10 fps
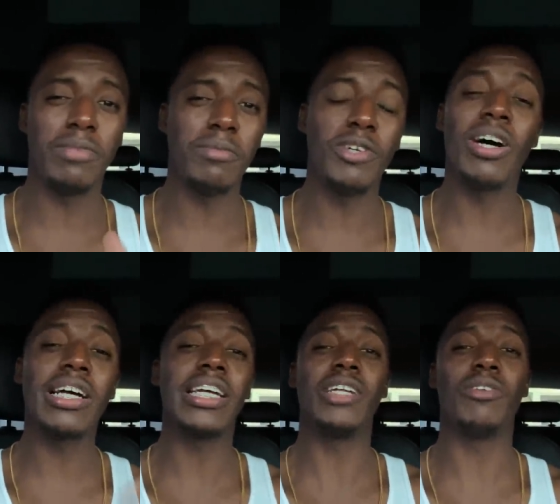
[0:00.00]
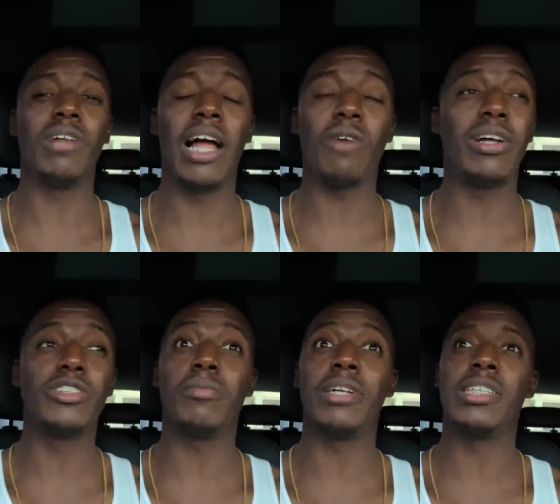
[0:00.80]
I don't want to give it to like one
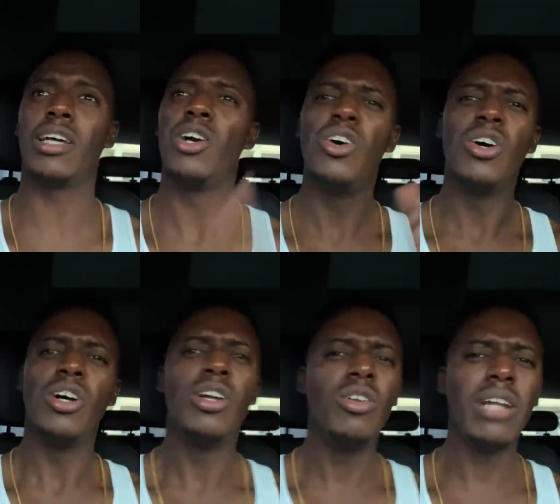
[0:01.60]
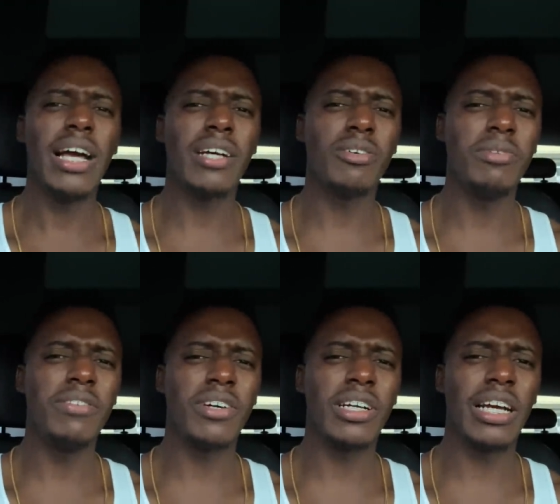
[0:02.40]
somebody say, look like Roman
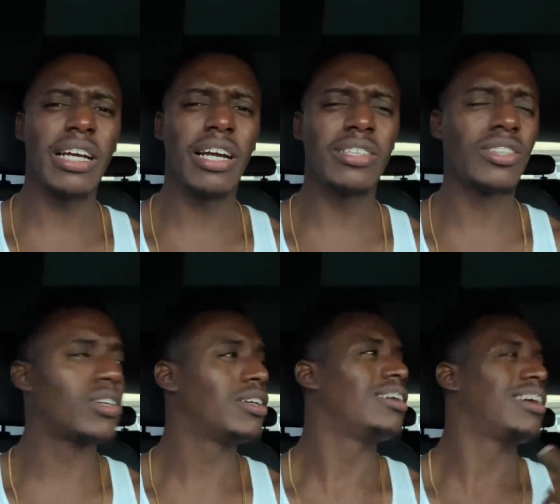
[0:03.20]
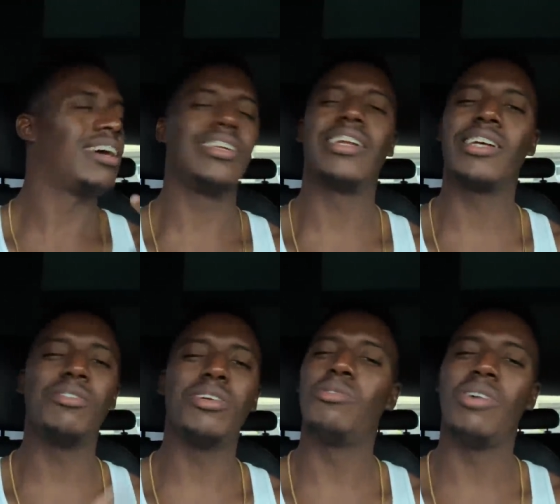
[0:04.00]
Rogan and Castle." and then give
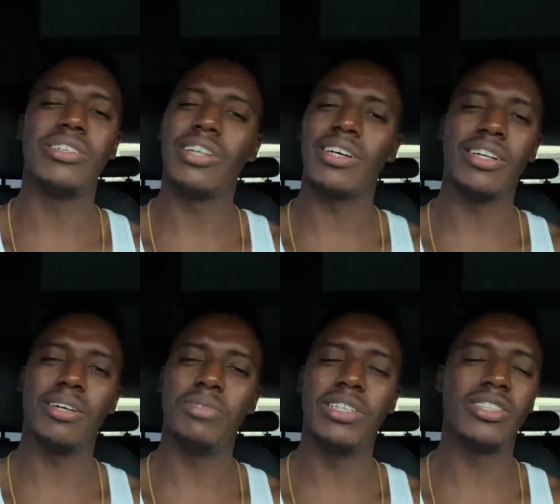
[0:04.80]
her the whole thing, you know what I mean?